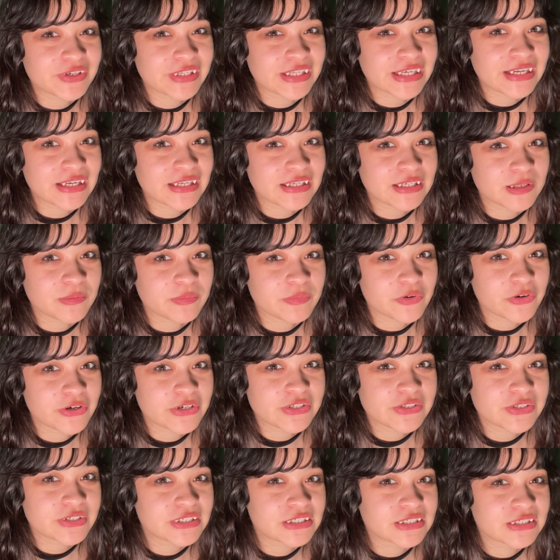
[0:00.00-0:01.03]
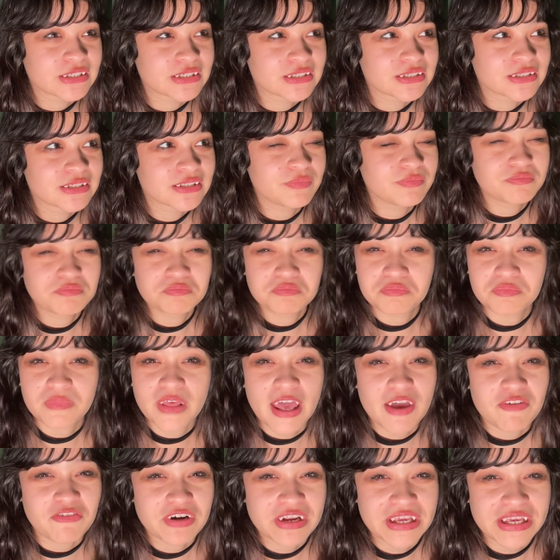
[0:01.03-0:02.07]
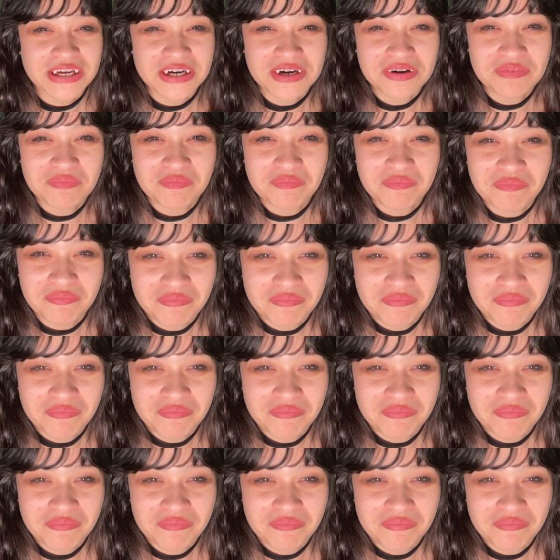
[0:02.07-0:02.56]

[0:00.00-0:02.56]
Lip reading: relate a little more to her every year.